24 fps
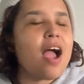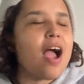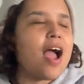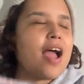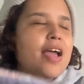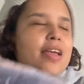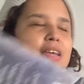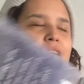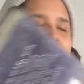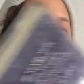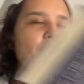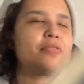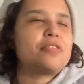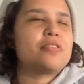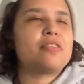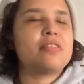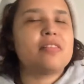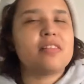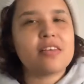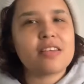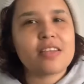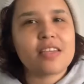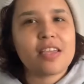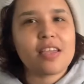I kept
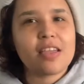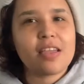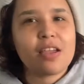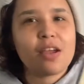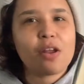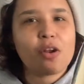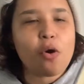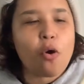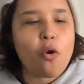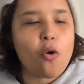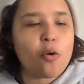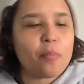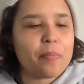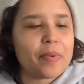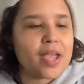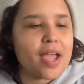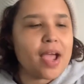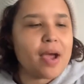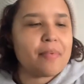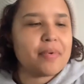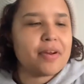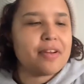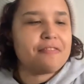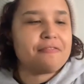looking and hoping
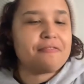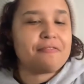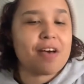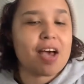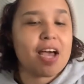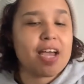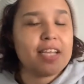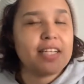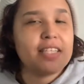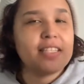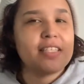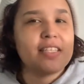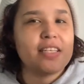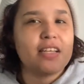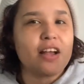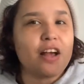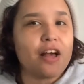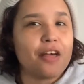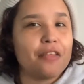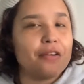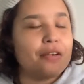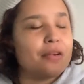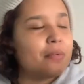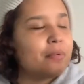I would find the
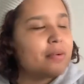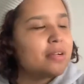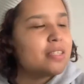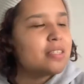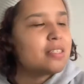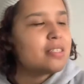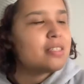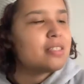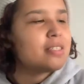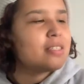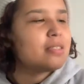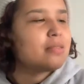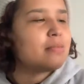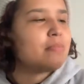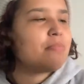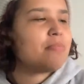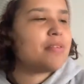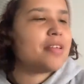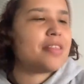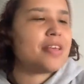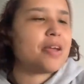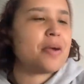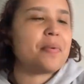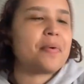other ones,
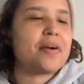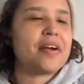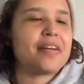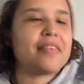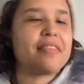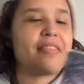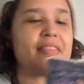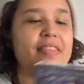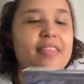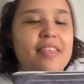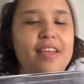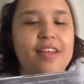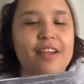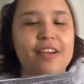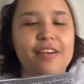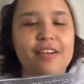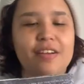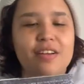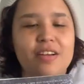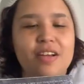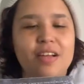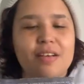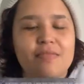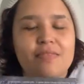but they weren't
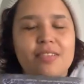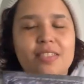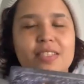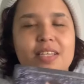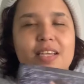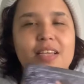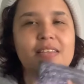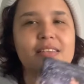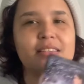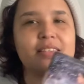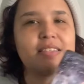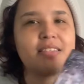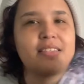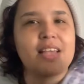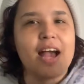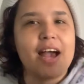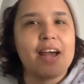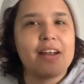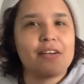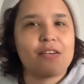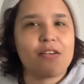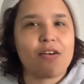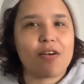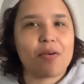there, and I was like
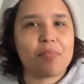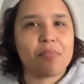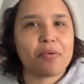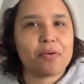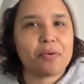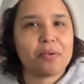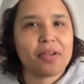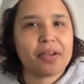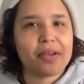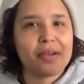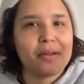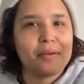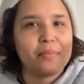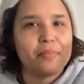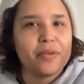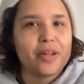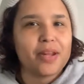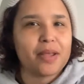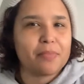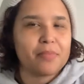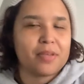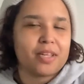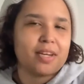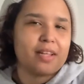sad and heartbroken, but
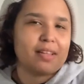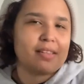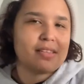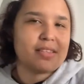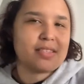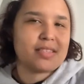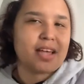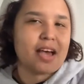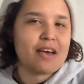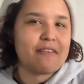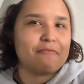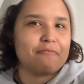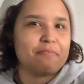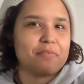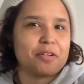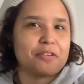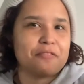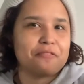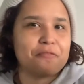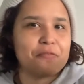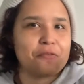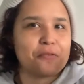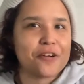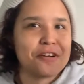I mean, at least I have book
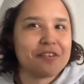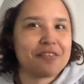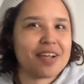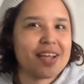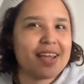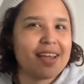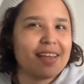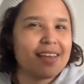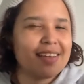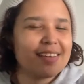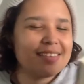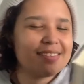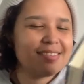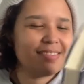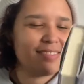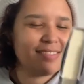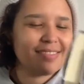4, right?